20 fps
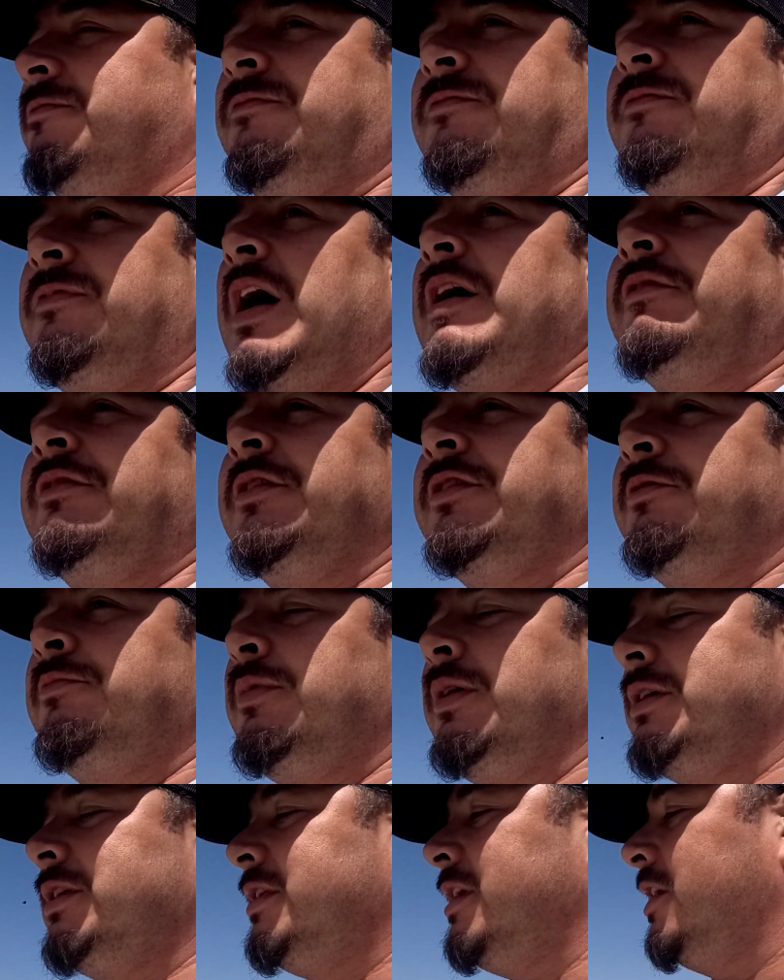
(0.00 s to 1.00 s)
$500.
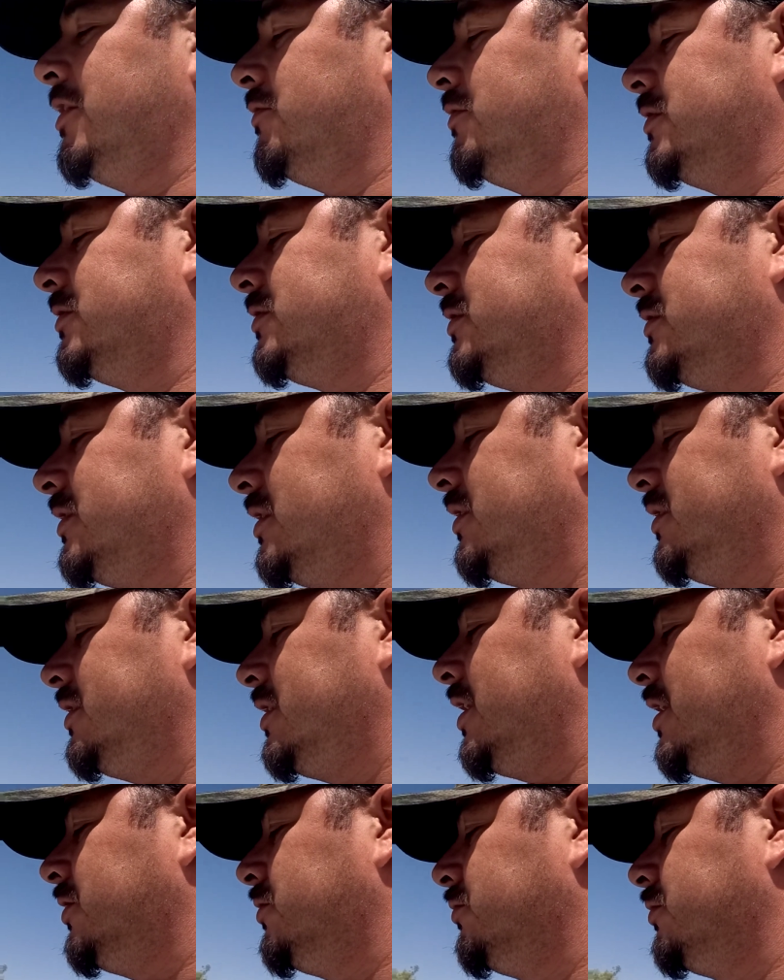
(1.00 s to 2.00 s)
I think it was that
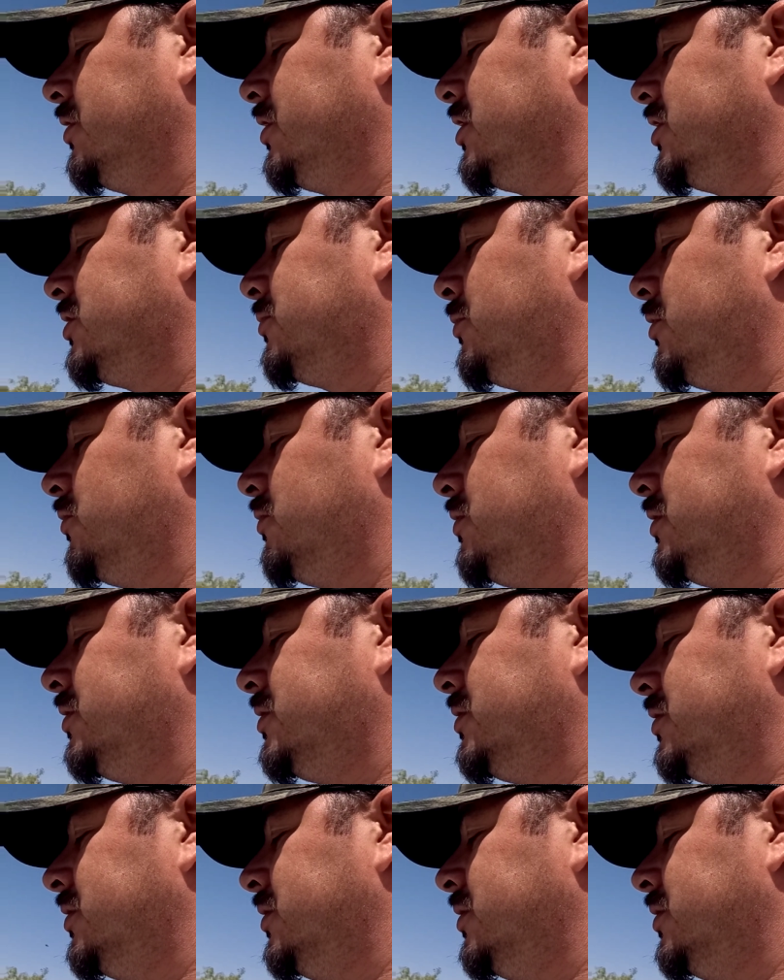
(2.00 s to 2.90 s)
I told the customer it was.